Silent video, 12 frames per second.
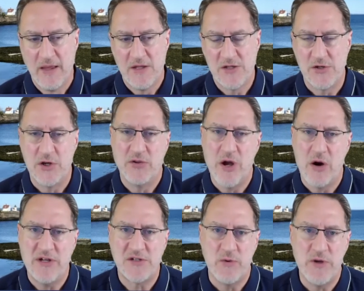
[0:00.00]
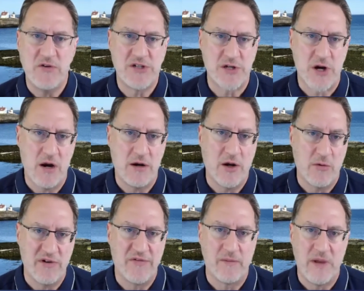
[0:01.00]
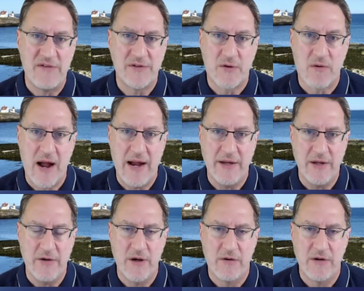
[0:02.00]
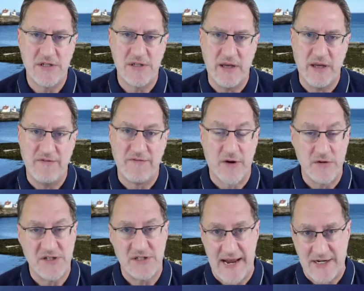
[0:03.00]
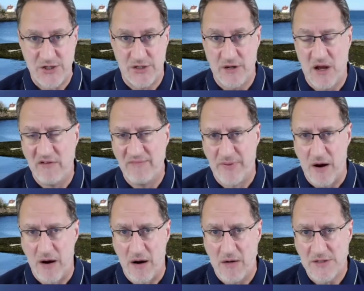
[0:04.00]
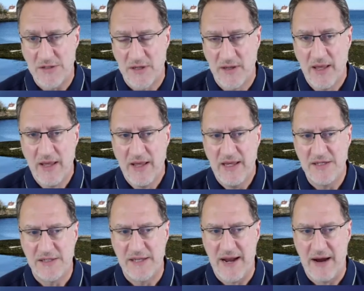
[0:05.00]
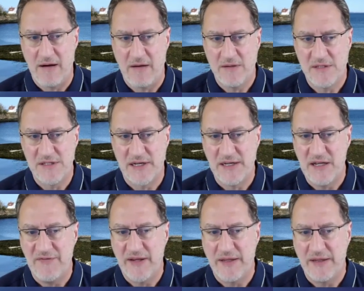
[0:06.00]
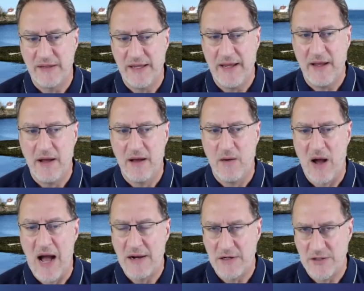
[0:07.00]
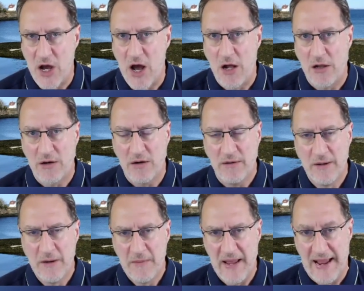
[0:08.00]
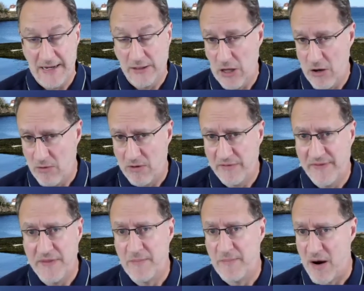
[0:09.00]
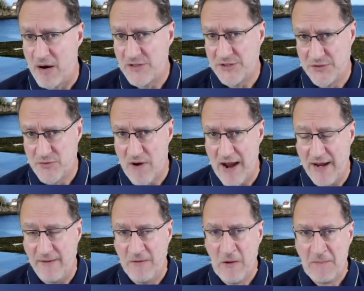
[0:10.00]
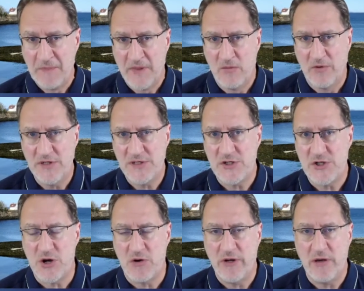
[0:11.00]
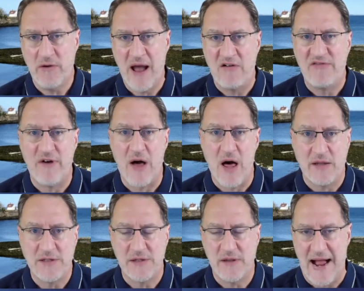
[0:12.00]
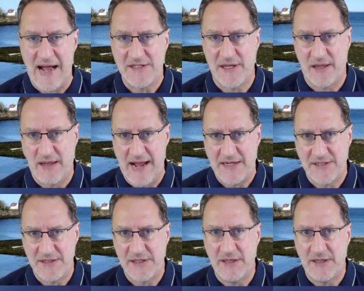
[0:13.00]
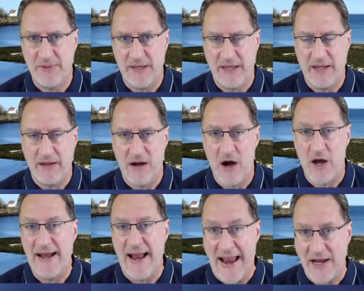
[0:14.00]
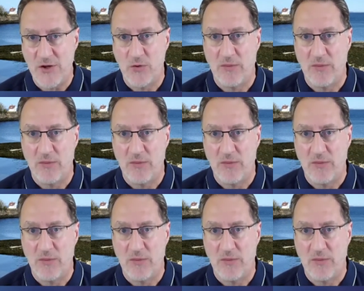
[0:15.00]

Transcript: So you'll notice when you start going from left to right, and you notice the first section of bars, is they're significantly taller and lower than the bars to the right. Well, this is showing you how volatile asset classes can be on an annual